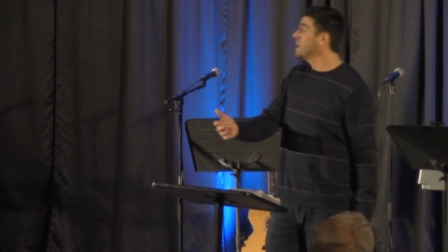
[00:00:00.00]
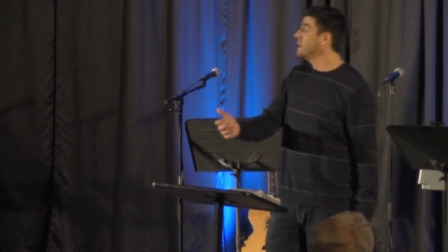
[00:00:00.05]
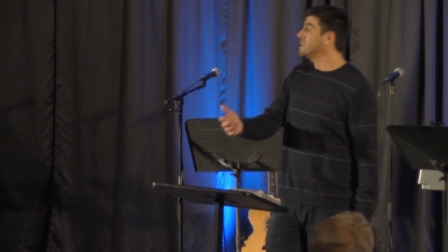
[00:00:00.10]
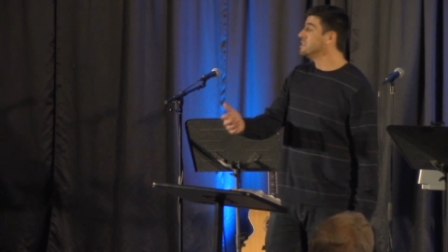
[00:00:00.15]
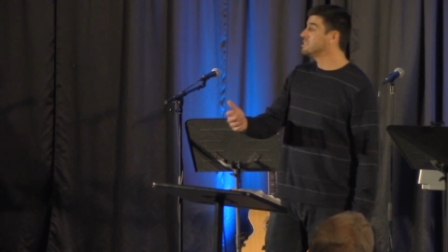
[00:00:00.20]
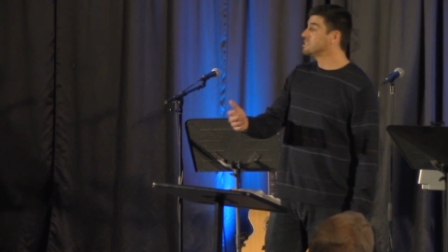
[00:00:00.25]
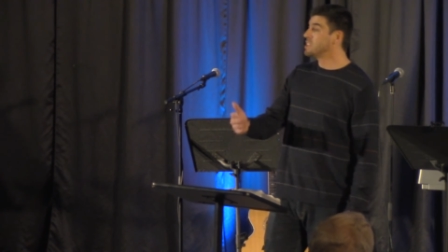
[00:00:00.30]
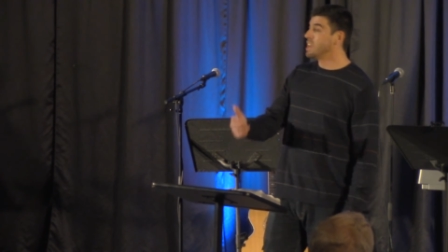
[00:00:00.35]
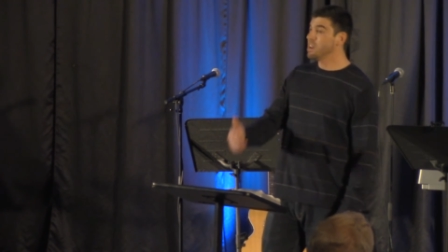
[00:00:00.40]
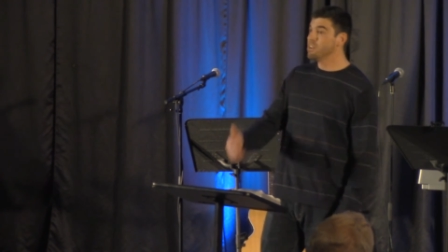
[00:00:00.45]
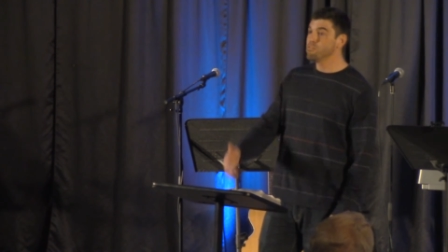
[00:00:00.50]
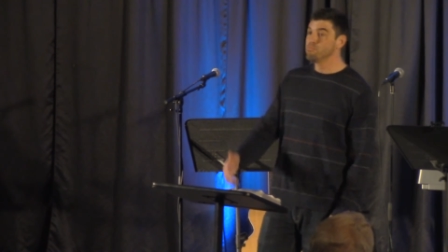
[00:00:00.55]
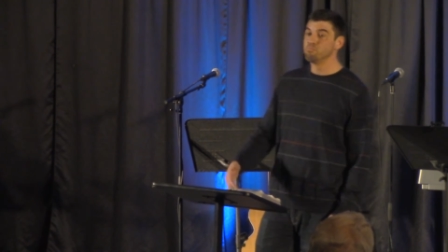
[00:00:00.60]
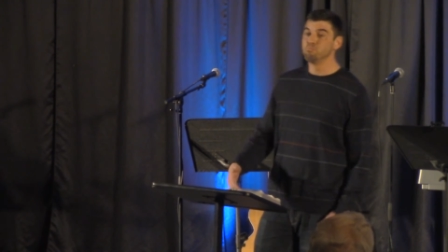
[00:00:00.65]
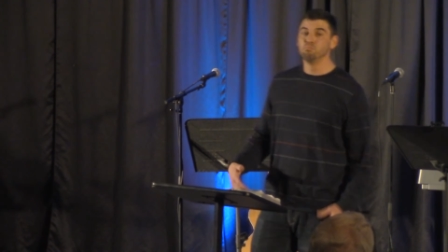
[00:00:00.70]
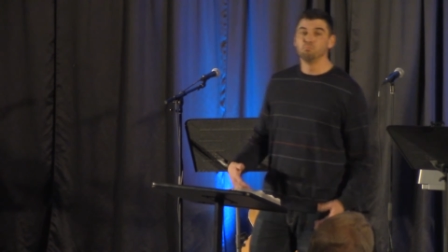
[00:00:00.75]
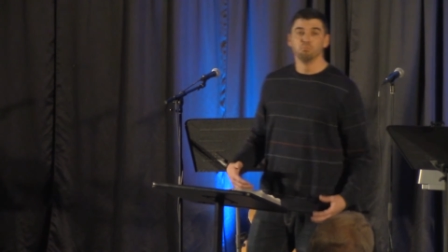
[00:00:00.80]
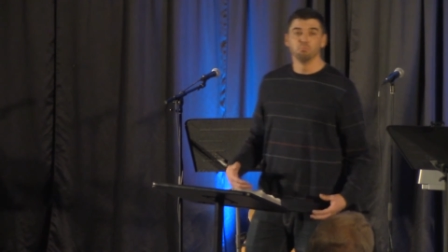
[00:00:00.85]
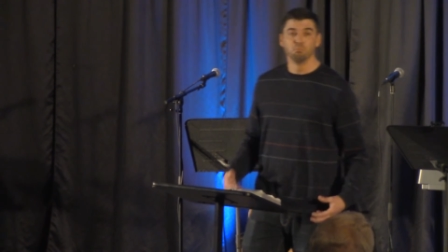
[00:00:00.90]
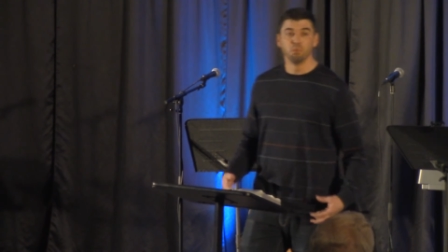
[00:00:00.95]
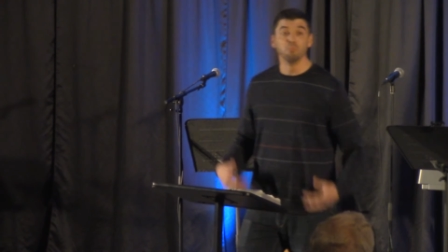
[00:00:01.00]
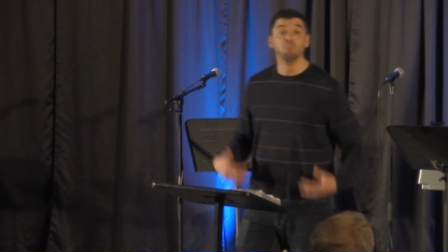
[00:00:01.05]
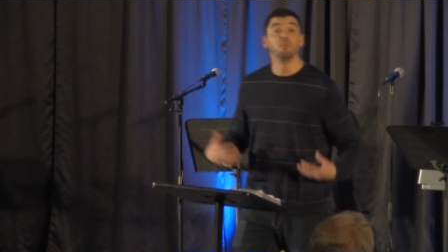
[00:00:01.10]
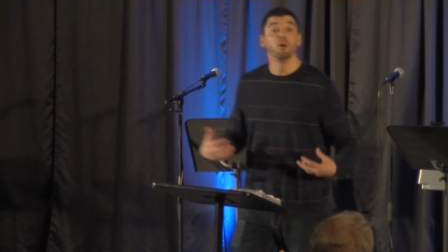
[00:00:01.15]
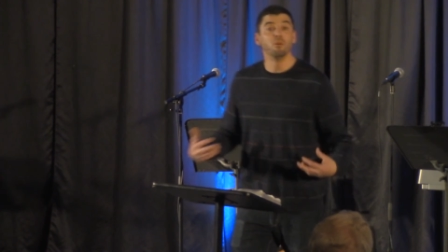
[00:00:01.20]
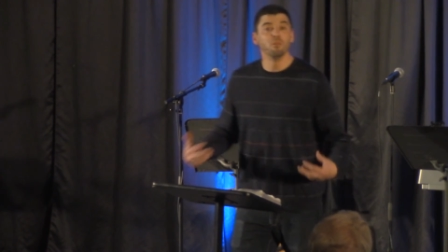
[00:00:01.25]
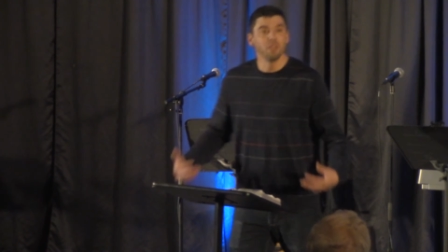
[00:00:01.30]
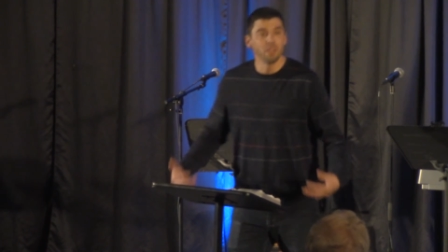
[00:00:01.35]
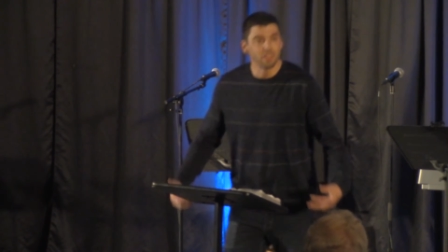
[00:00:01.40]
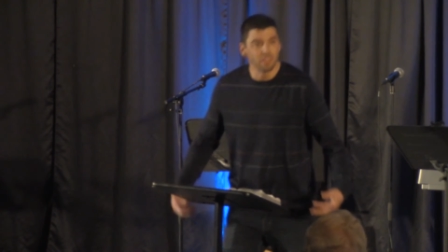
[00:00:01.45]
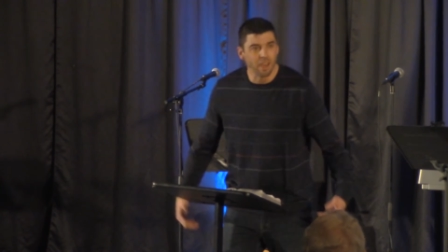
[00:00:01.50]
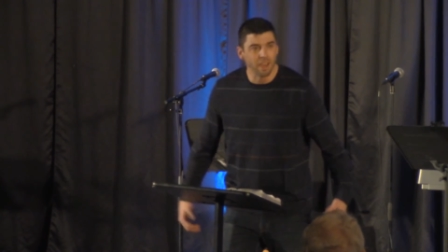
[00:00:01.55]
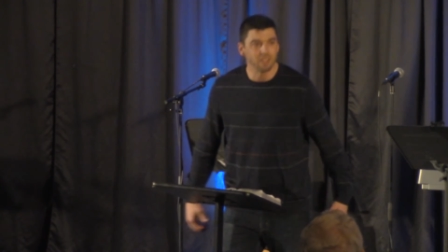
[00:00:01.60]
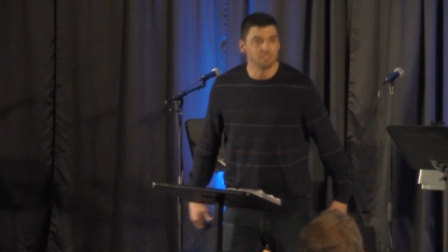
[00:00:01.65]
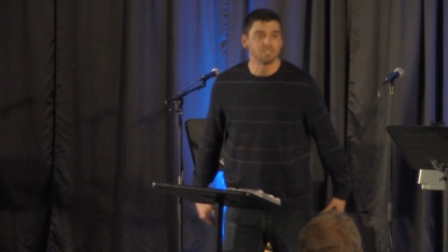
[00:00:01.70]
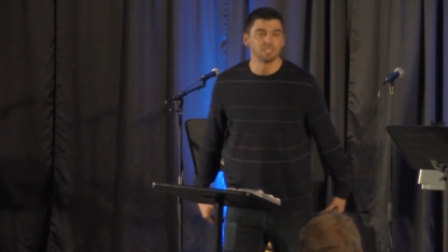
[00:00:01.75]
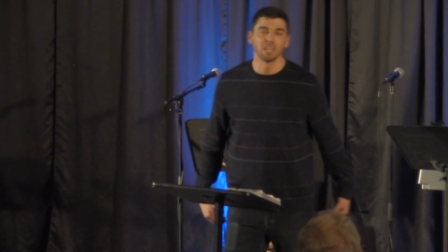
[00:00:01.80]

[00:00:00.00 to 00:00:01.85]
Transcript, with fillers: instead of bemoaning that and